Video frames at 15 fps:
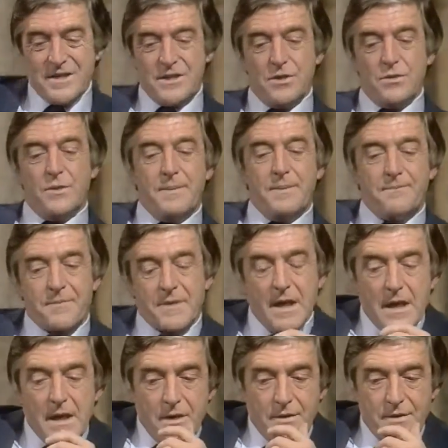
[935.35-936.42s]
Do you,
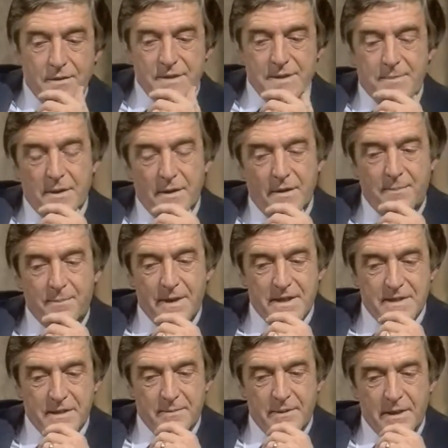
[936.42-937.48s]
there was another
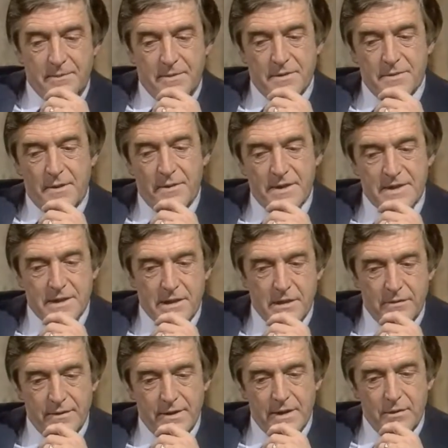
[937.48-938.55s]
piece in the paper as well
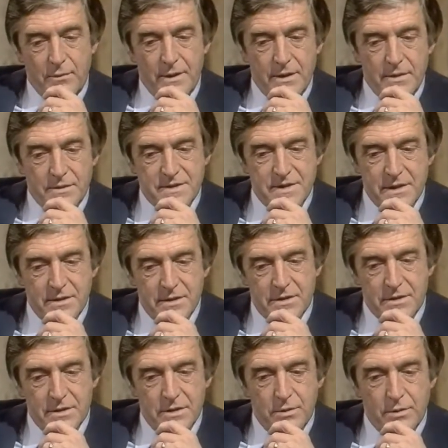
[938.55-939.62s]
recently over here where you said
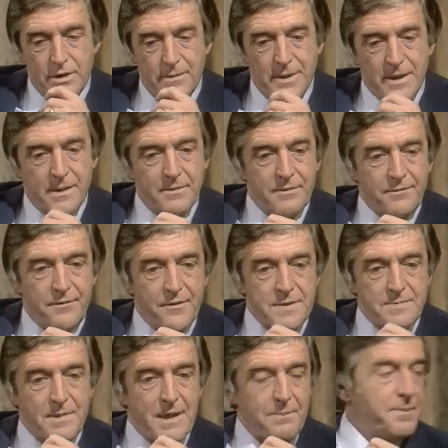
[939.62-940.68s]
that you were going to become the first black